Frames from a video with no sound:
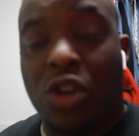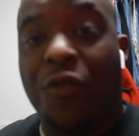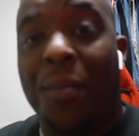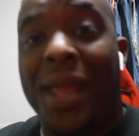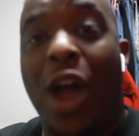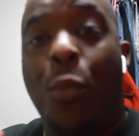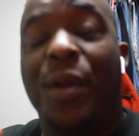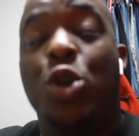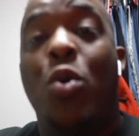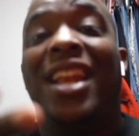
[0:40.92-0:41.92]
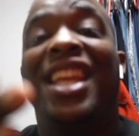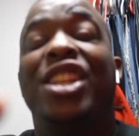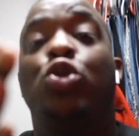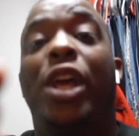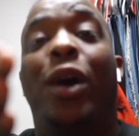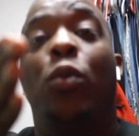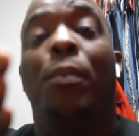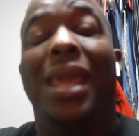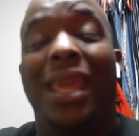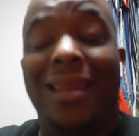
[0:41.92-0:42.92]
So for me helping you, I need you to help
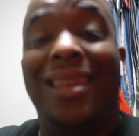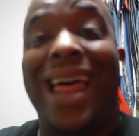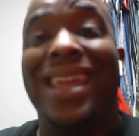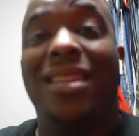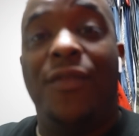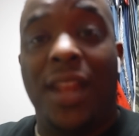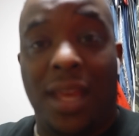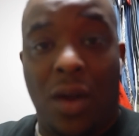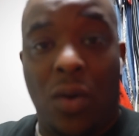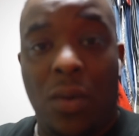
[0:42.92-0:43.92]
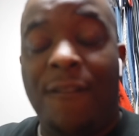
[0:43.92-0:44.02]
me. Like the video.